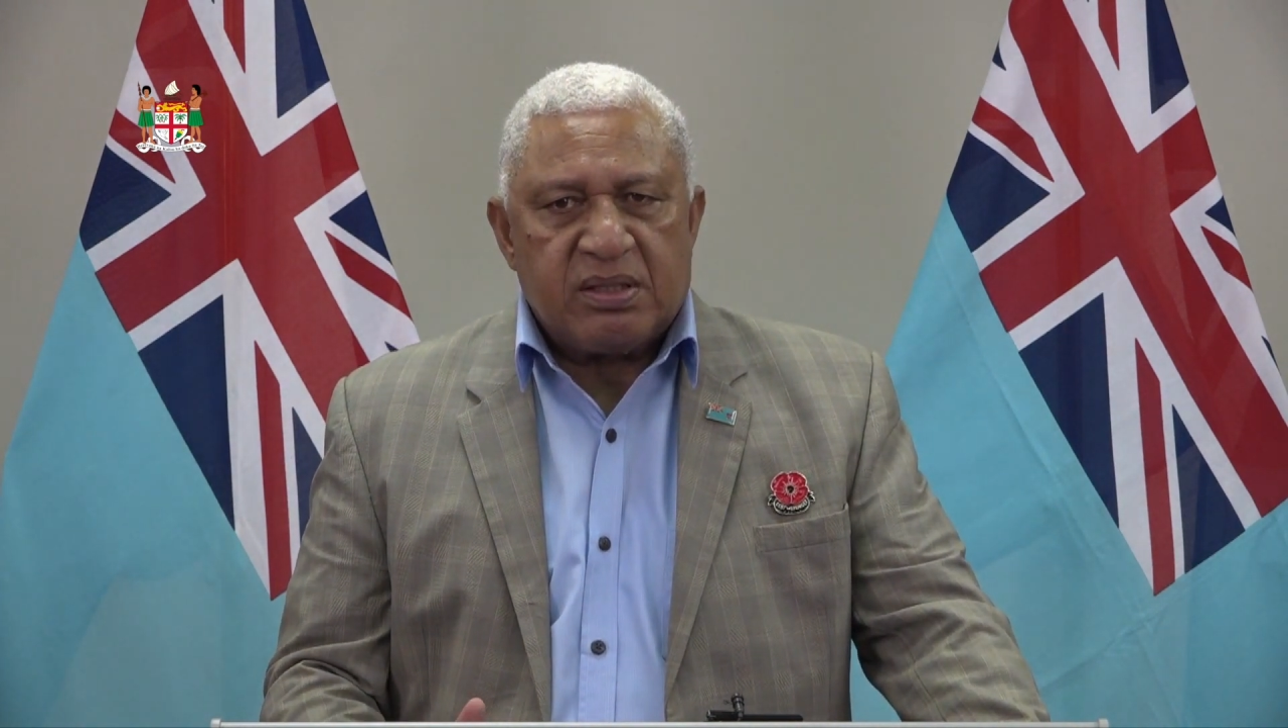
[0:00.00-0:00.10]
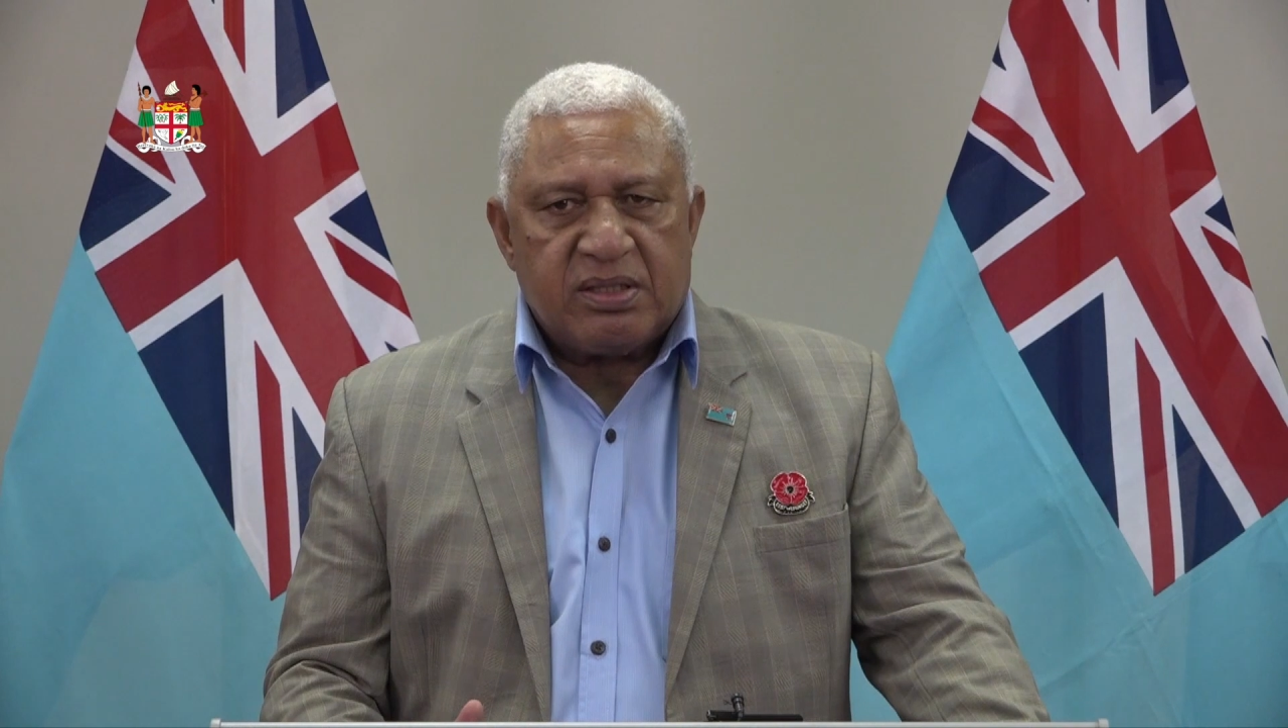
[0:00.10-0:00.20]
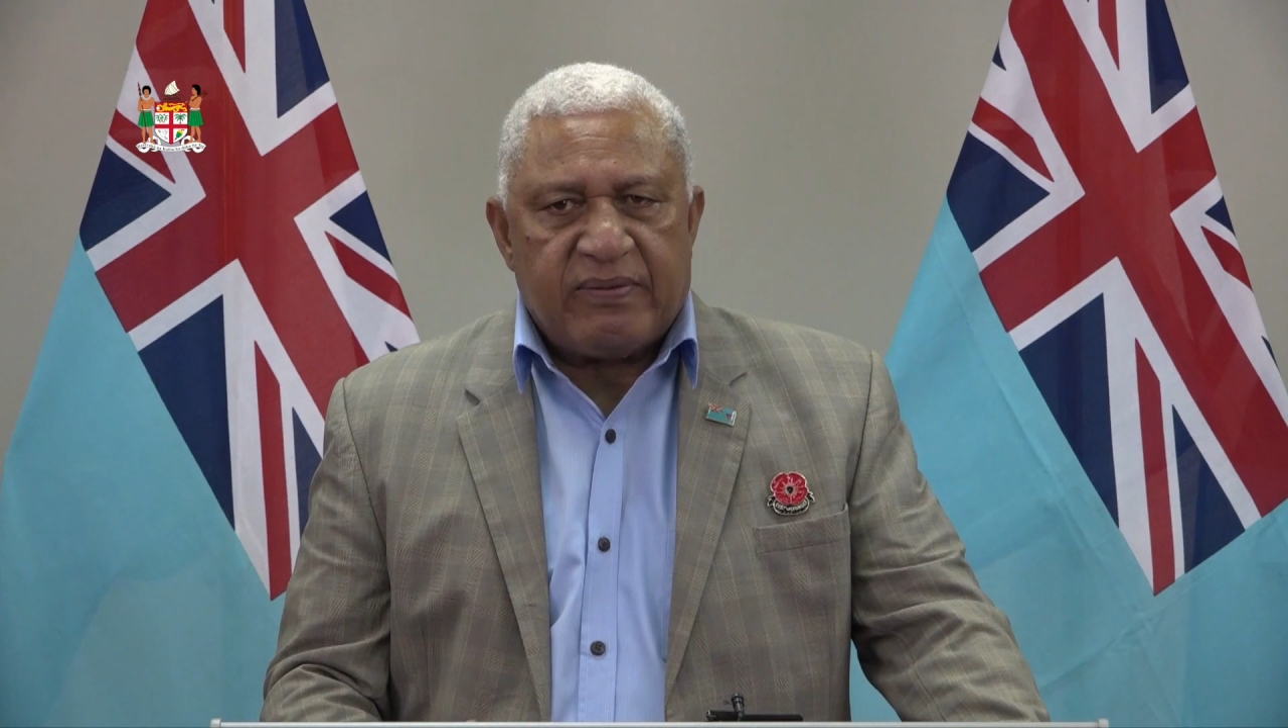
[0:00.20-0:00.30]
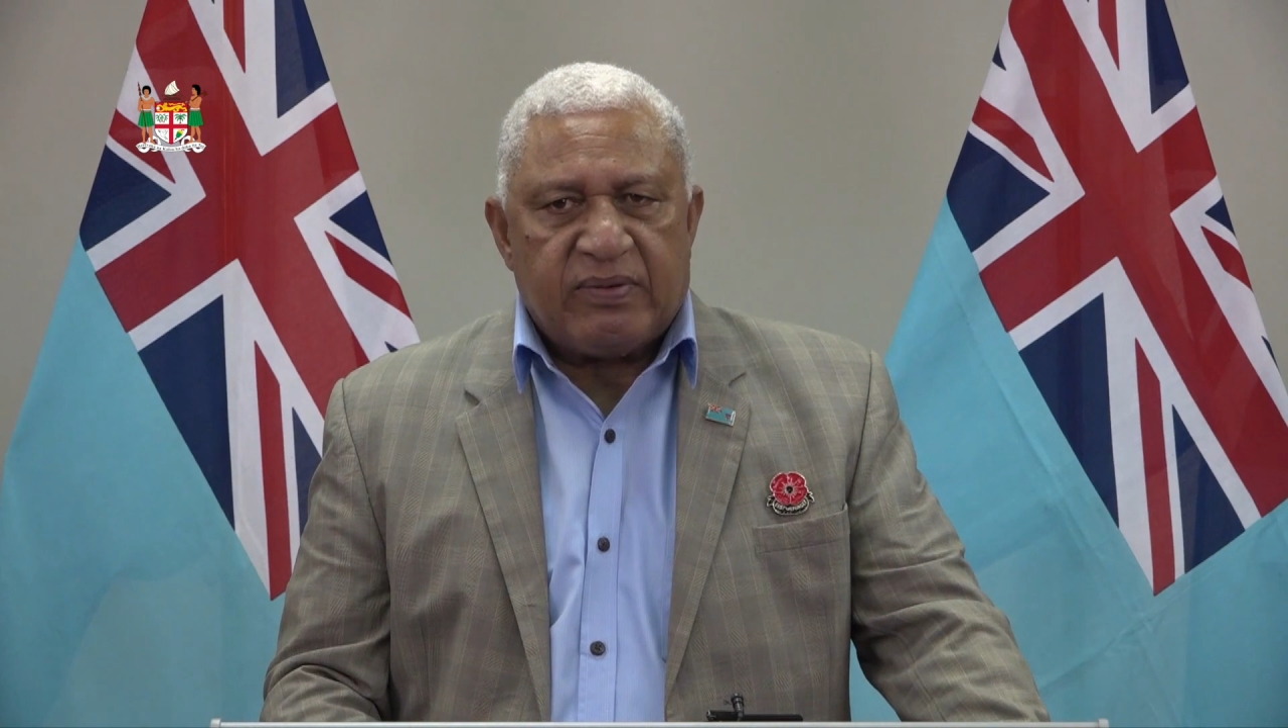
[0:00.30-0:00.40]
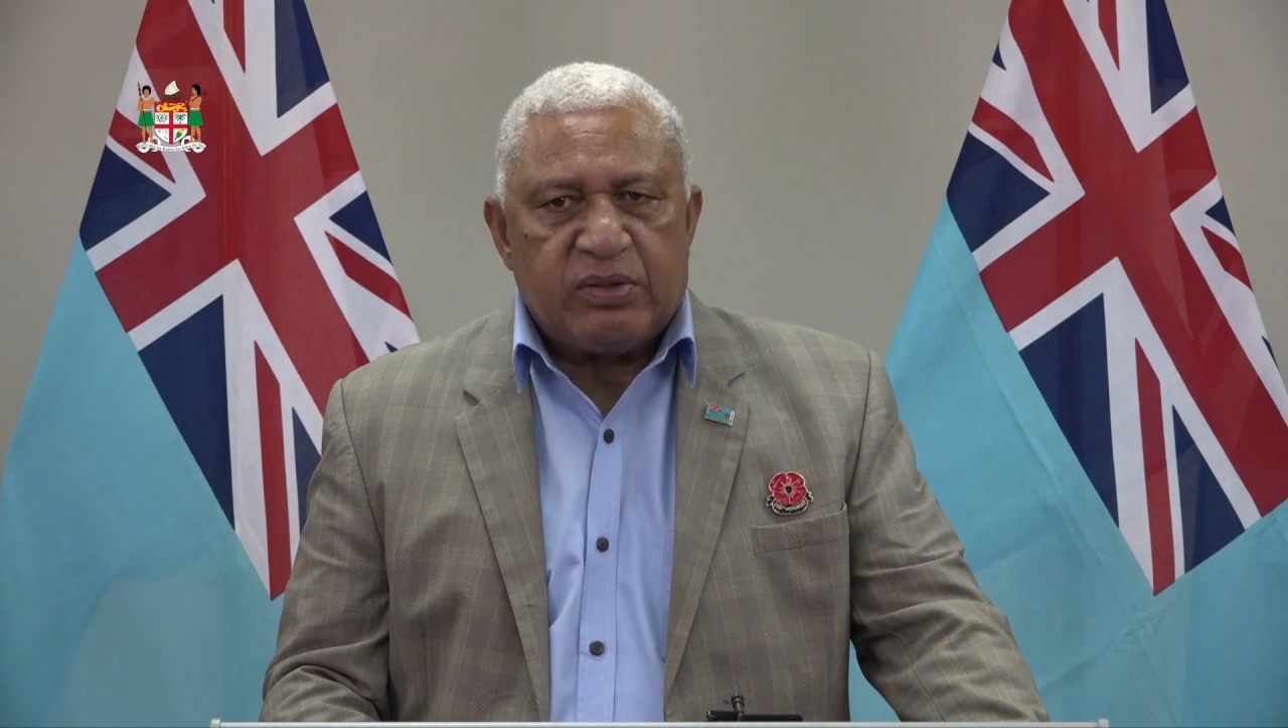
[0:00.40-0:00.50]

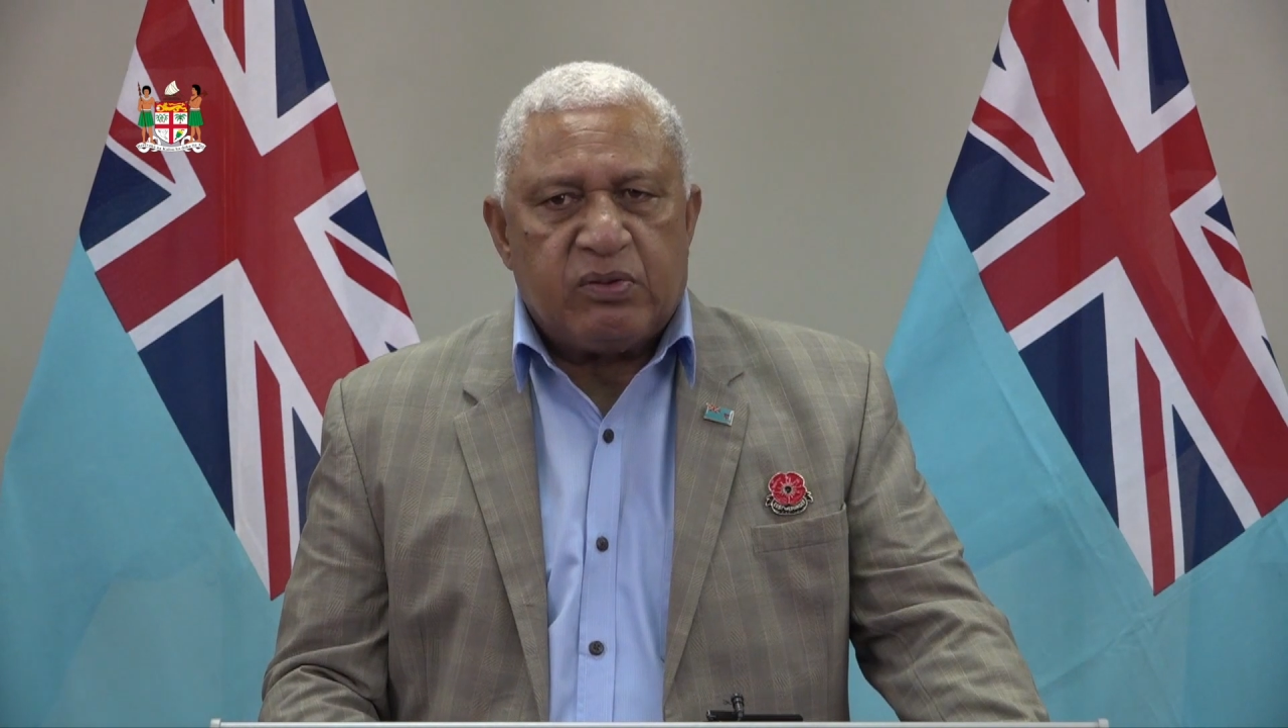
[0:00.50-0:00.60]
travel